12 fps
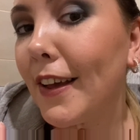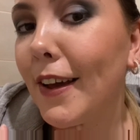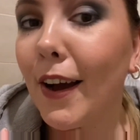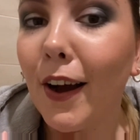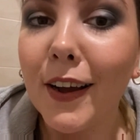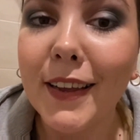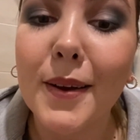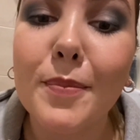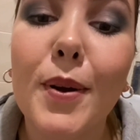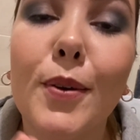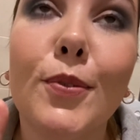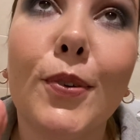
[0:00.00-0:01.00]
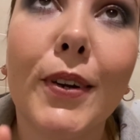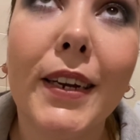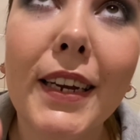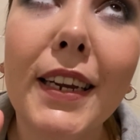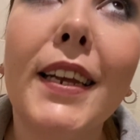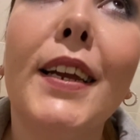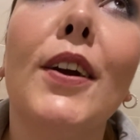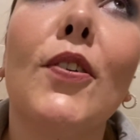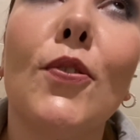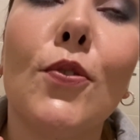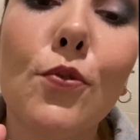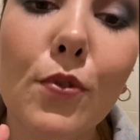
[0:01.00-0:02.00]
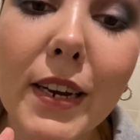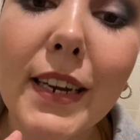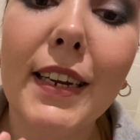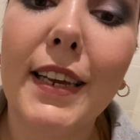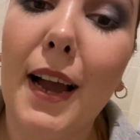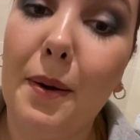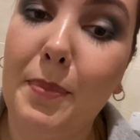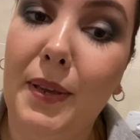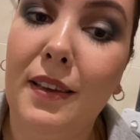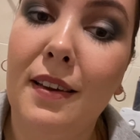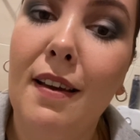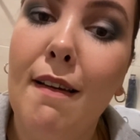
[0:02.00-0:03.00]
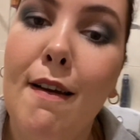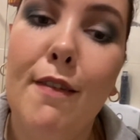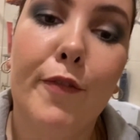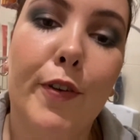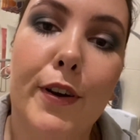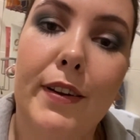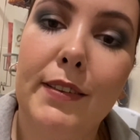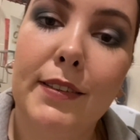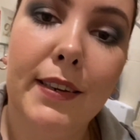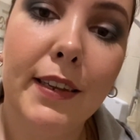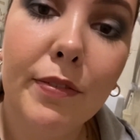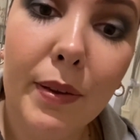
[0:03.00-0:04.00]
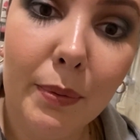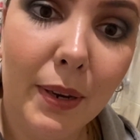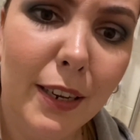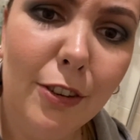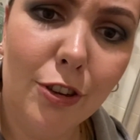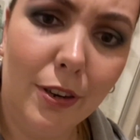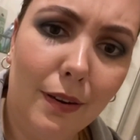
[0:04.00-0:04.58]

I am really happy for a stick foundation.